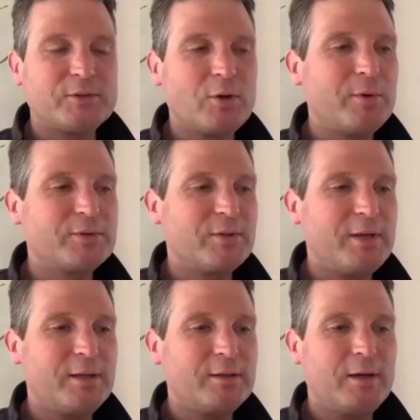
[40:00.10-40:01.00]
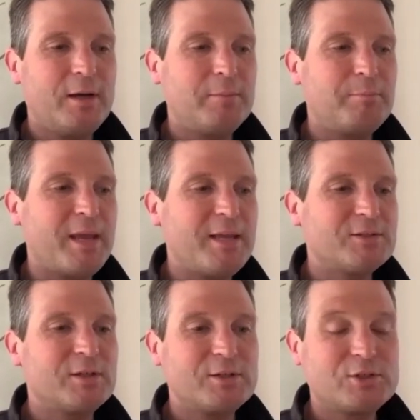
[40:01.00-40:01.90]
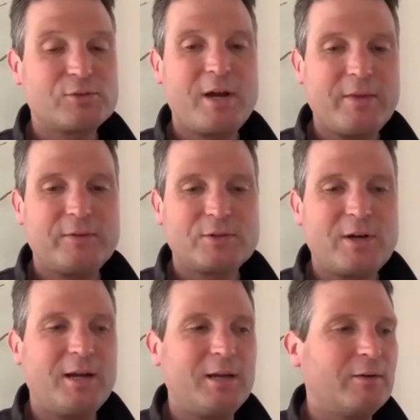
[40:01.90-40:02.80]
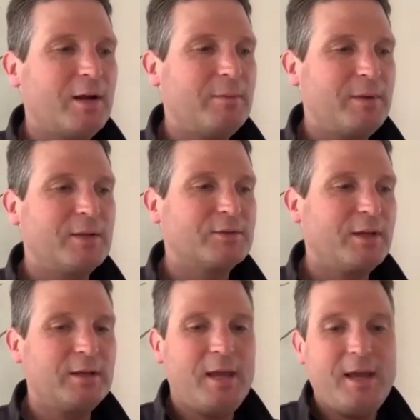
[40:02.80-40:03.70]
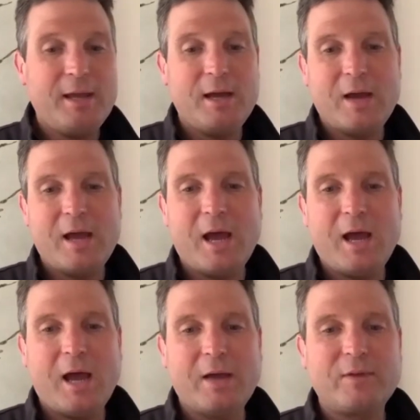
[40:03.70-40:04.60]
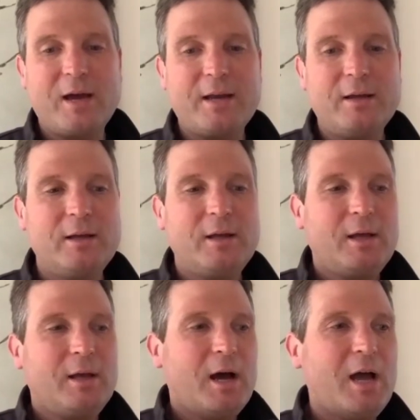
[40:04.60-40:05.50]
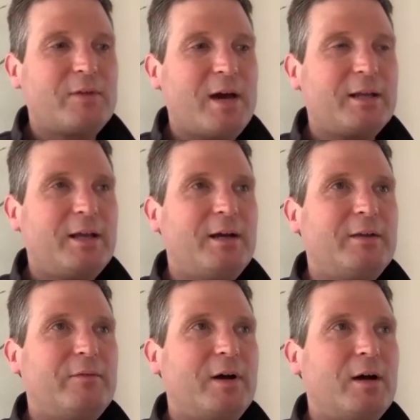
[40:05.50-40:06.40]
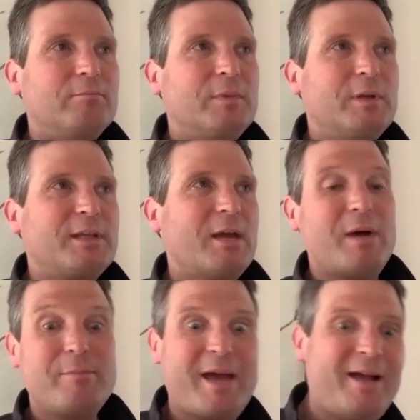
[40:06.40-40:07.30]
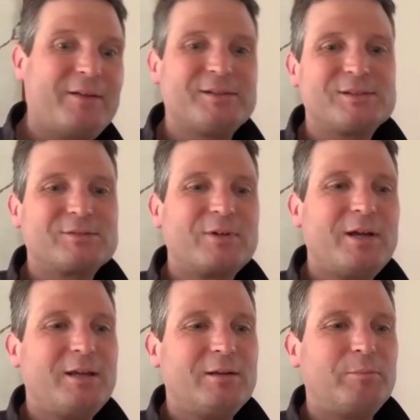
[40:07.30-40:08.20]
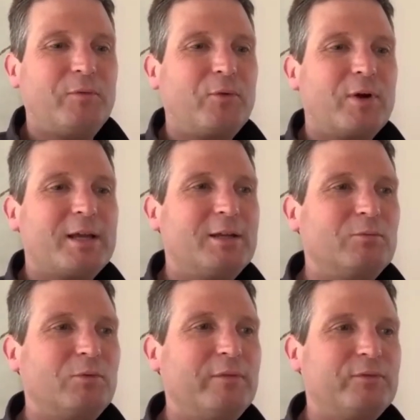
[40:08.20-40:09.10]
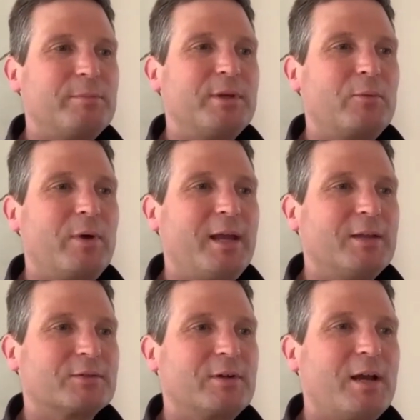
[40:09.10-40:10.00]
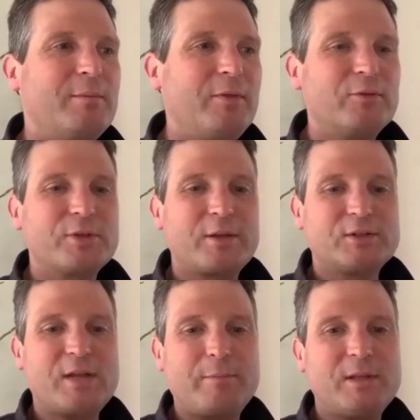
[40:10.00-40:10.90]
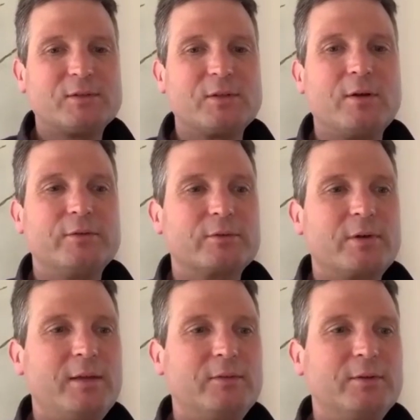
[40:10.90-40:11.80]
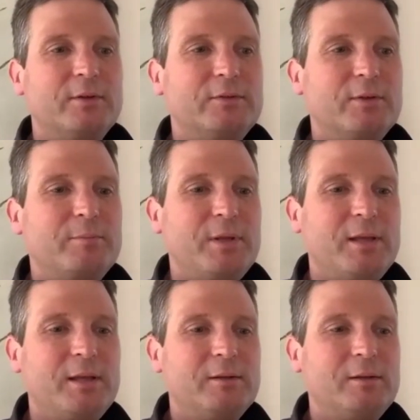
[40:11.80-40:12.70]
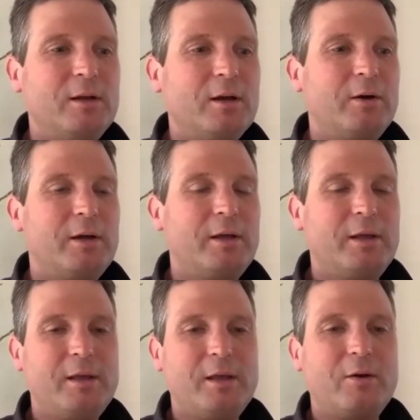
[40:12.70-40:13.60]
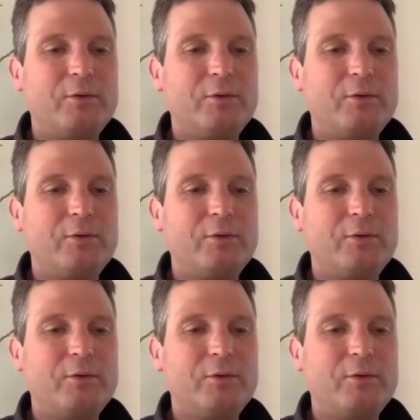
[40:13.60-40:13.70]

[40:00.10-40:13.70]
almost like base strength training, right? I mean, it's like, hey, I've got to kind of get my balance right before I can lift the big weights, right? I mean, there's like stepping stones, right, to being, you know, an